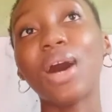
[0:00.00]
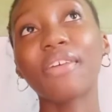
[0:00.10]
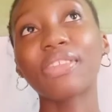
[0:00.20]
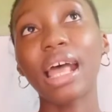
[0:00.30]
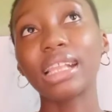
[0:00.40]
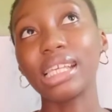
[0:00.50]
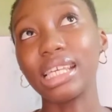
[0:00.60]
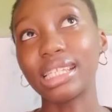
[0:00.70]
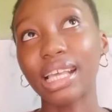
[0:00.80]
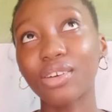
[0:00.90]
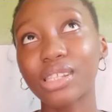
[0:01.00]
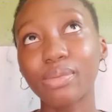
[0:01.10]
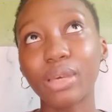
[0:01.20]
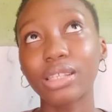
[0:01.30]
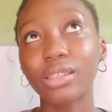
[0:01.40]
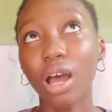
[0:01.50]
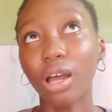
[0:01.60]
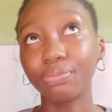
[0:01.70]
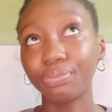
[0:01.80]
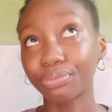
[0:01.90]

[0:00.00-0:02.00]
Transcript: after the second semester,